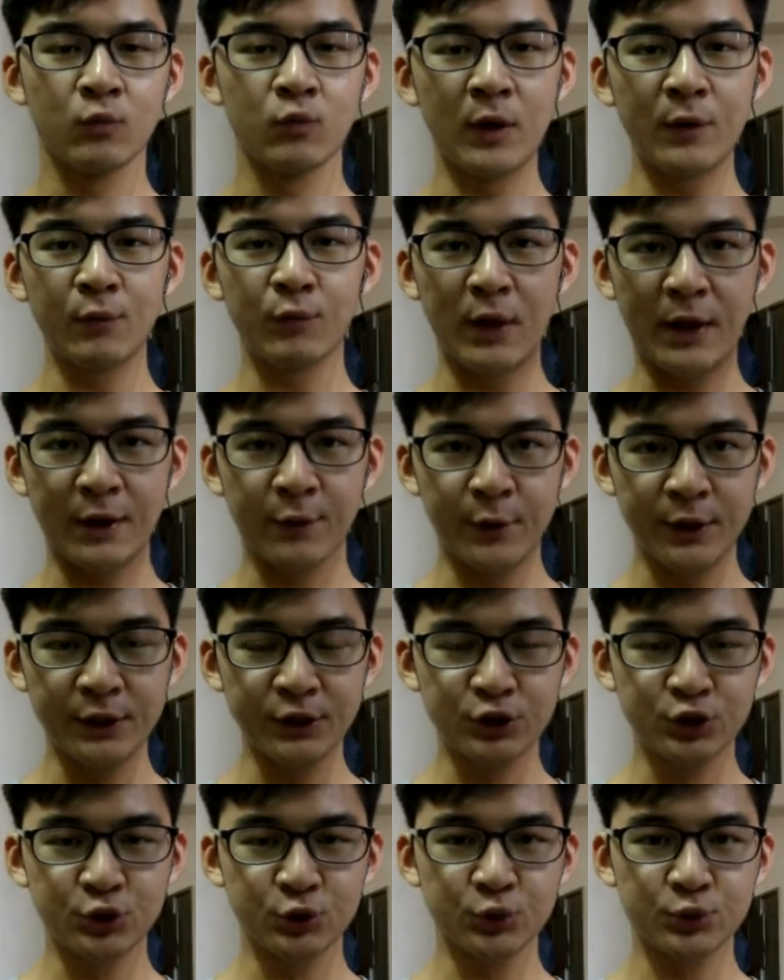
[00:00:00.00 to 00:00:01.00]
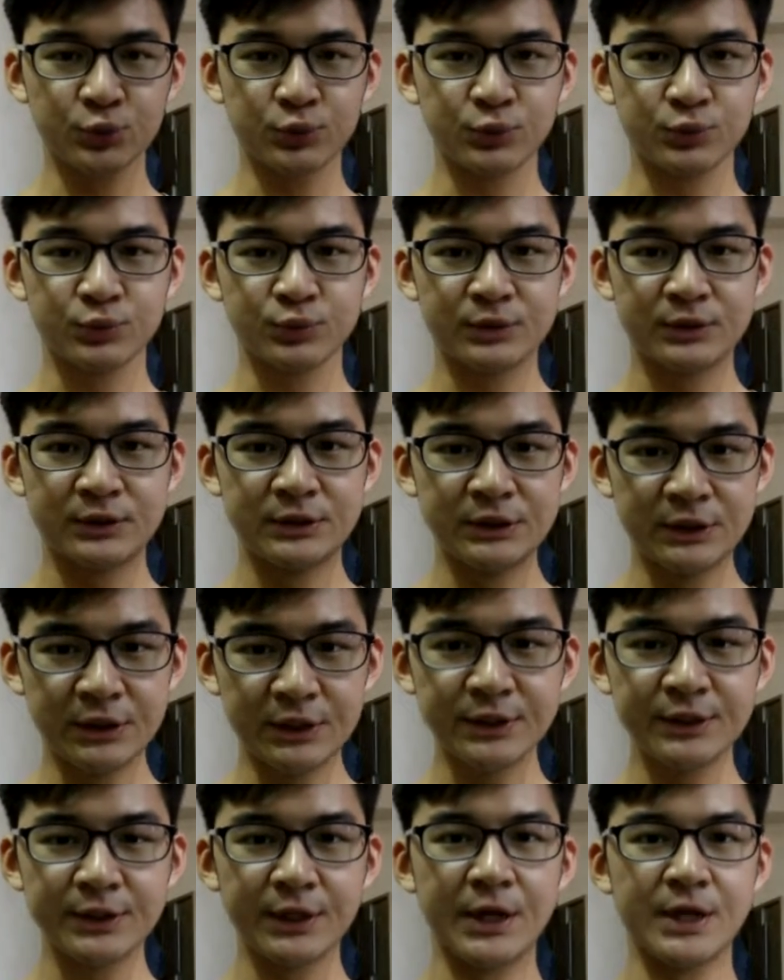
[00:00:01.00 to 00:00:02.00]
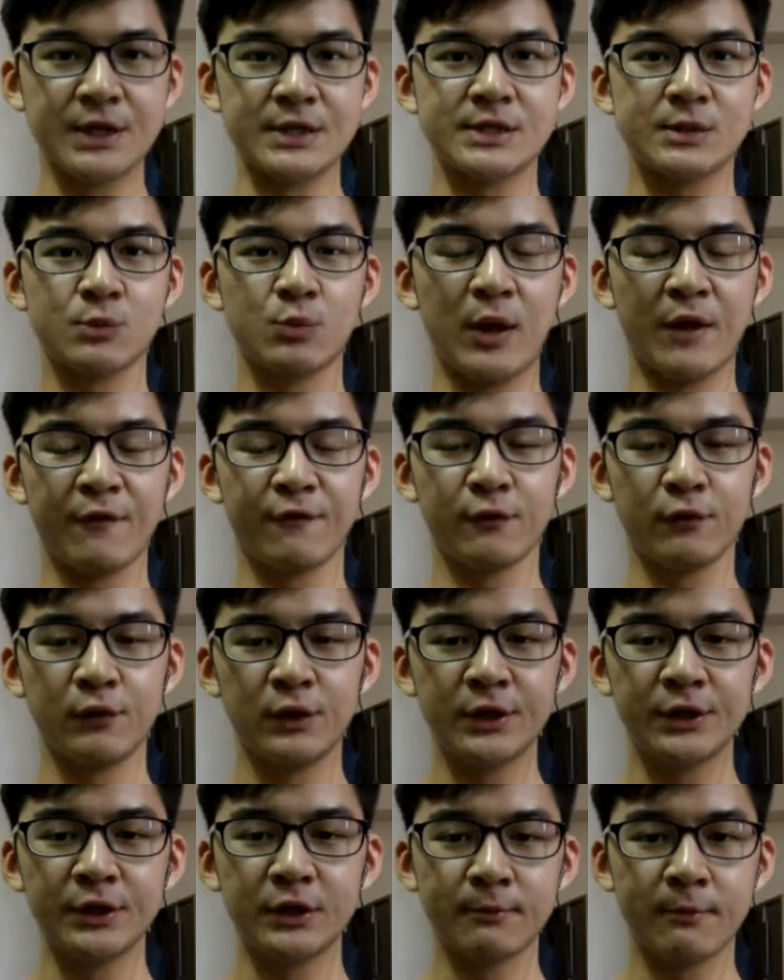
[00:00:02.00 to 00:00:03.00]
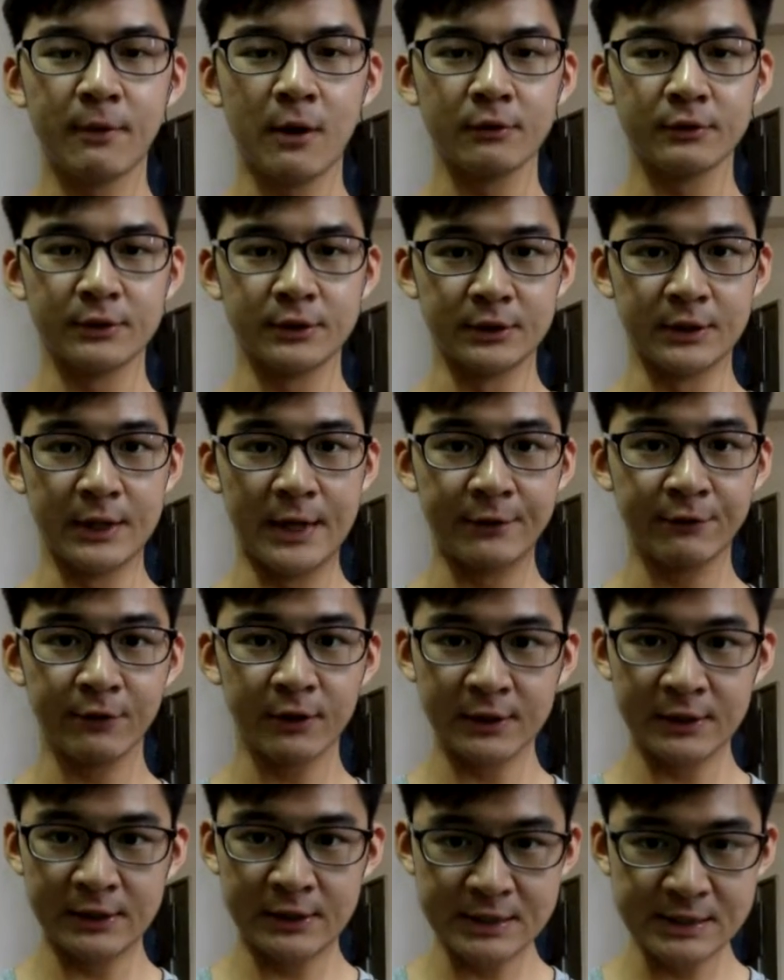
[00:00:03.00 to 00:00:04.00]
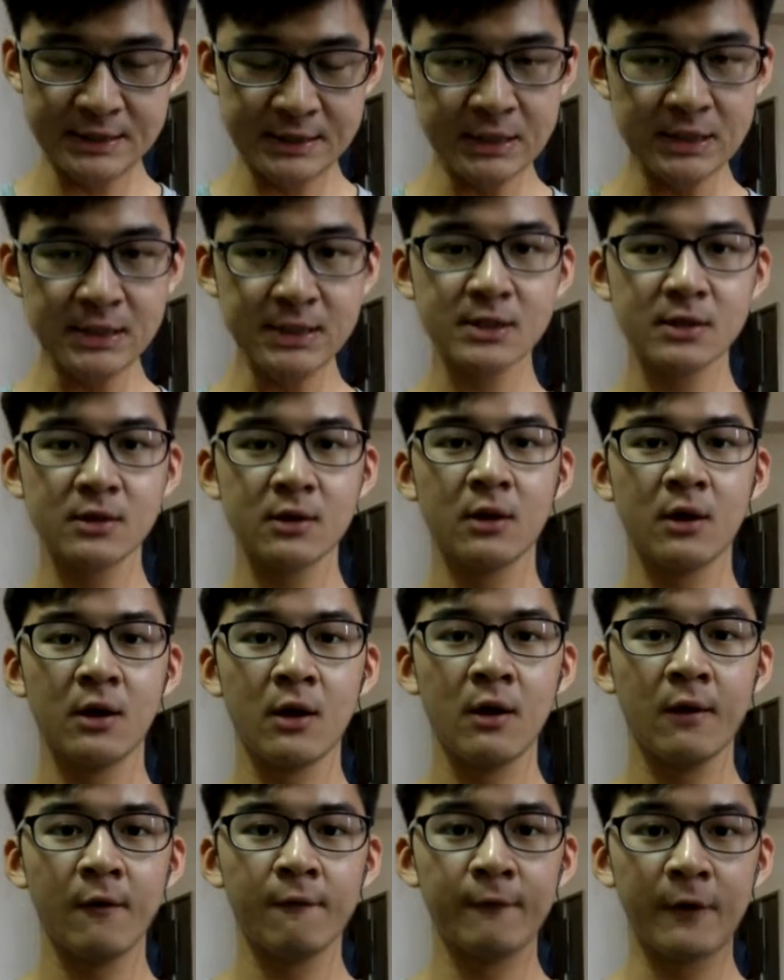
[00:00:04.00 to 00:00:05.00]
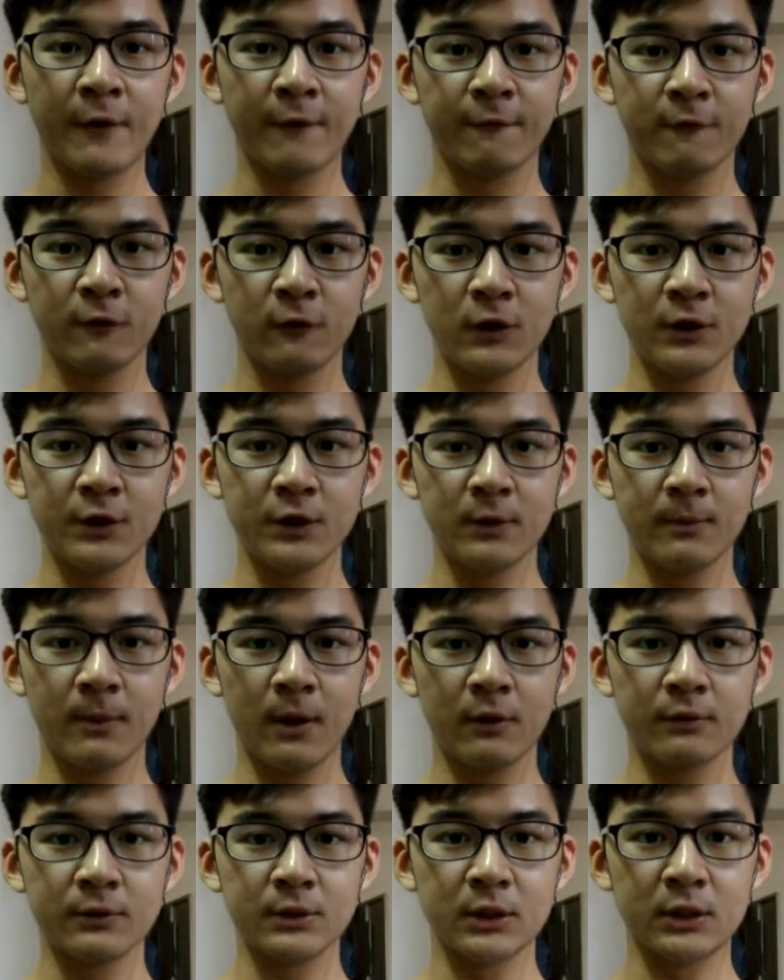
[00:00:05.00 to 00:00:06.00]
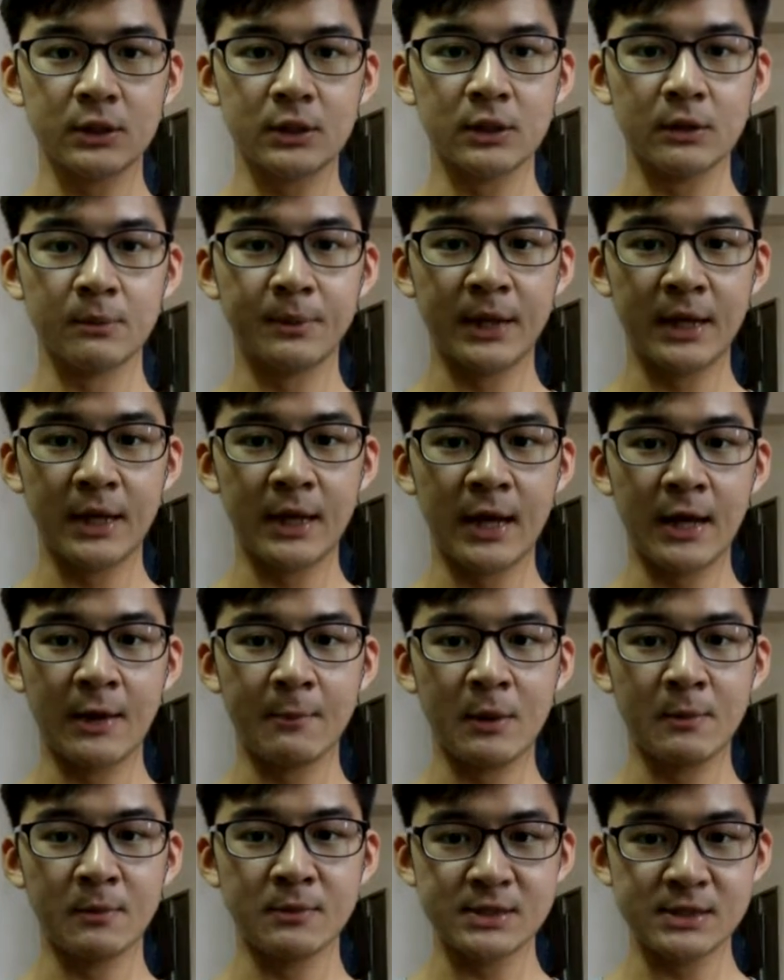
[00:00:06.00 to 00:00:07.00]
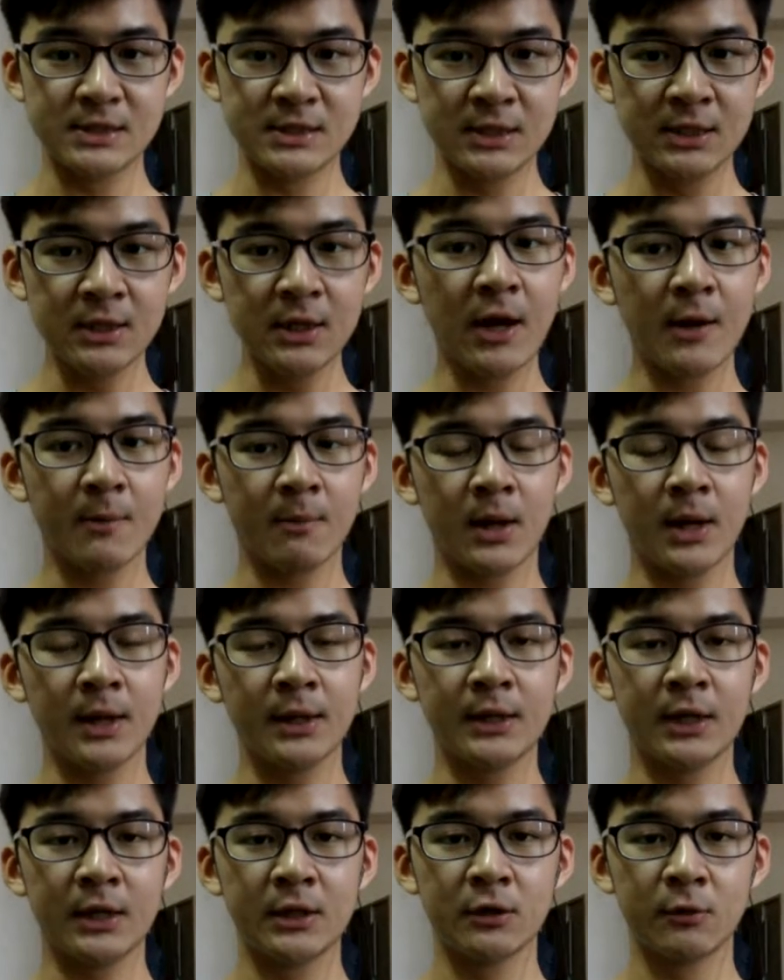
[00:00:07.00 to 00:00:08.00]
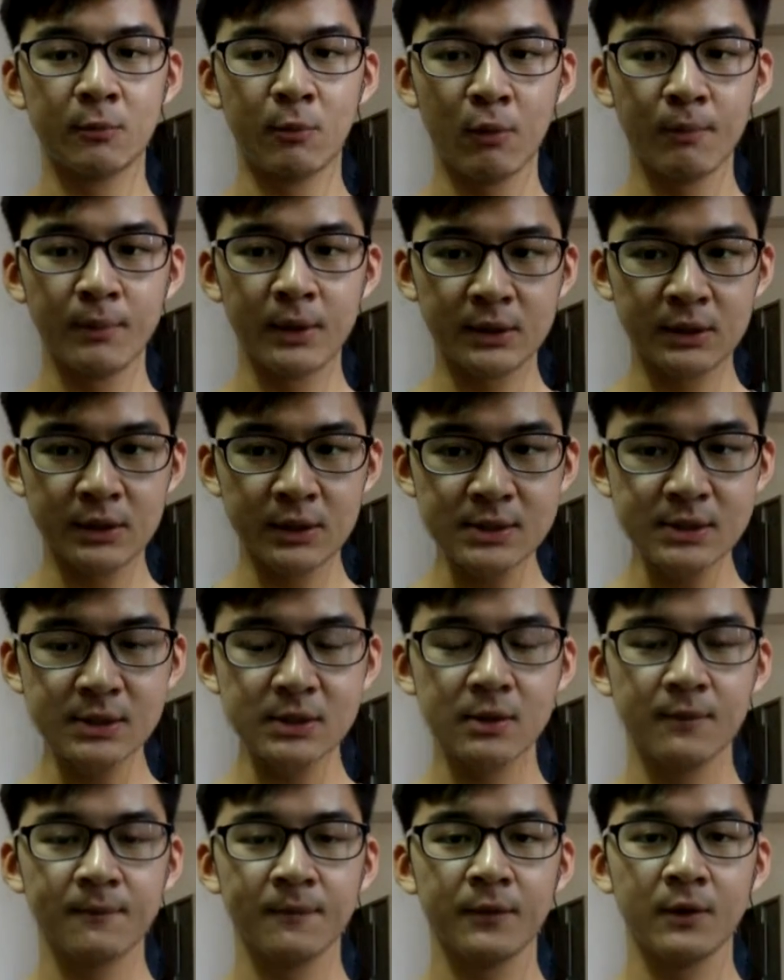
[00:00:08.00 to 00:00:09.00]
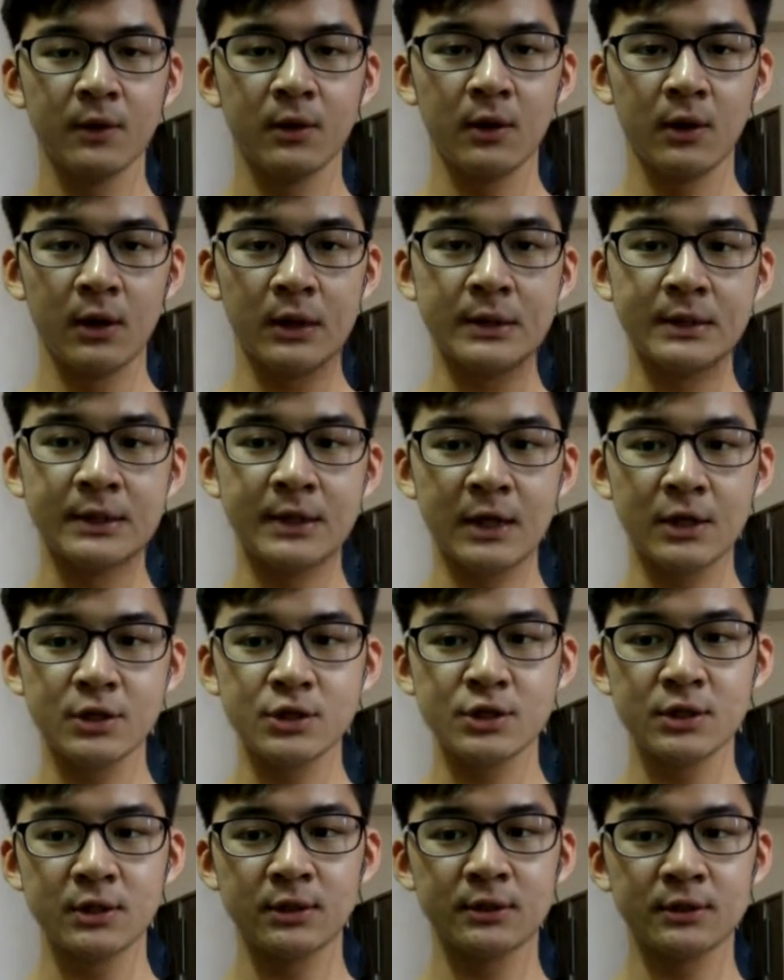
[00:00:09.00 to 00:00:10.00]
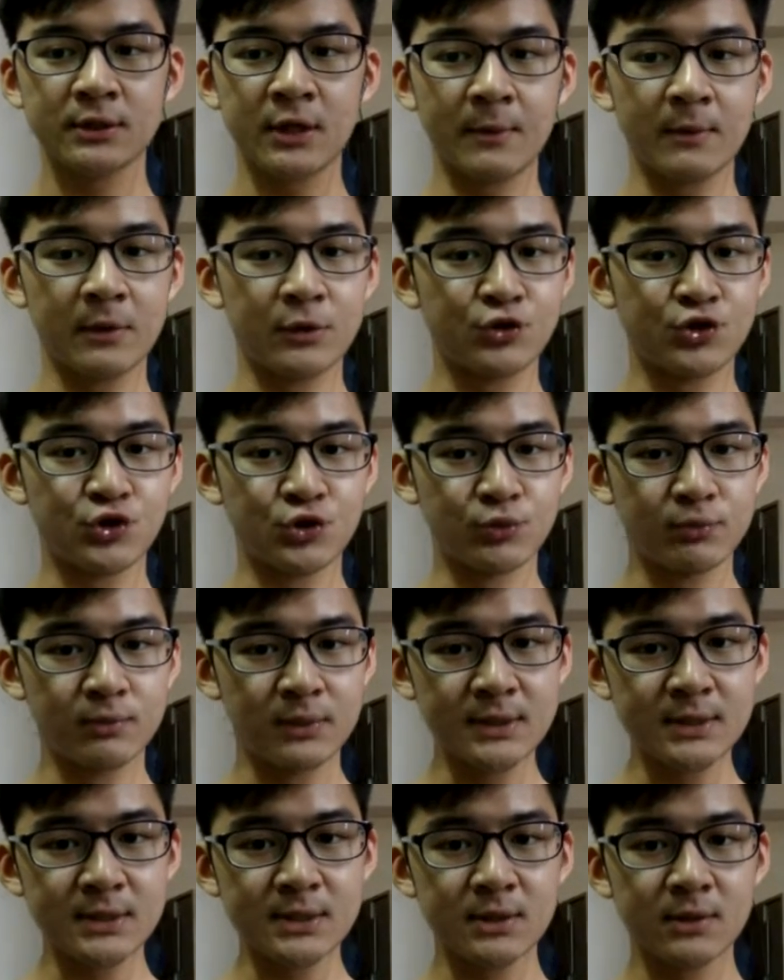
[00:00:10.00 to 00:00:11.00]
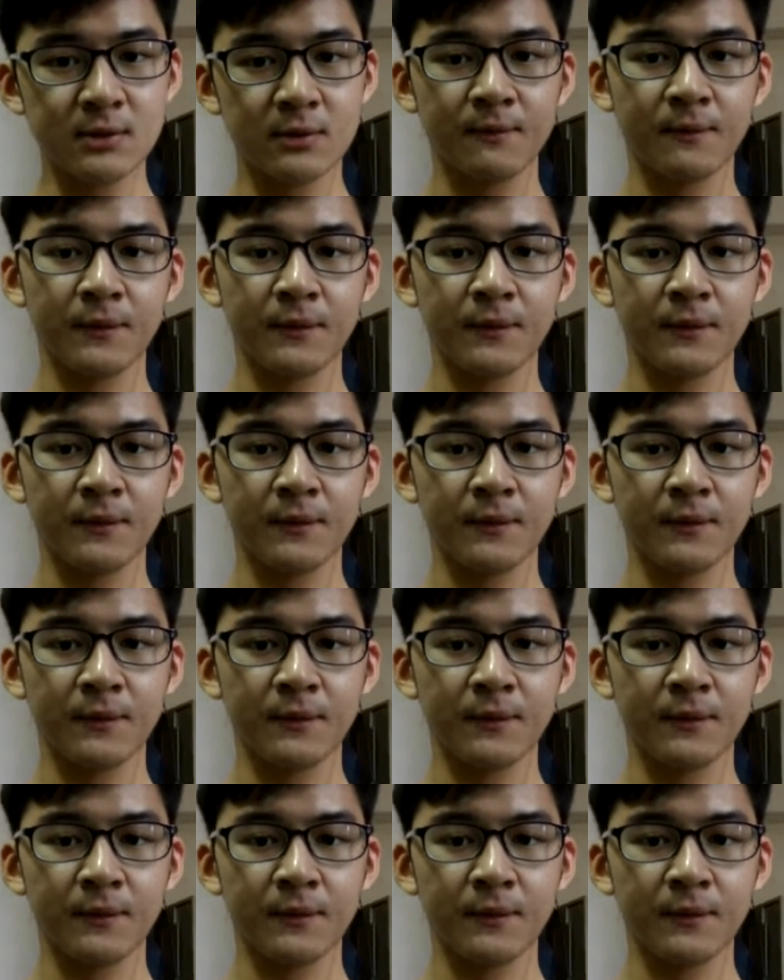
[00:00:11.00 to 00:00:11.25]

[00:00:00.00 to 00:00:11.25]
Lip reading: what we are going to learn is we have to learn about the error analysis, we have to learn about the PMMC, MI dynamometers, induction type instruments,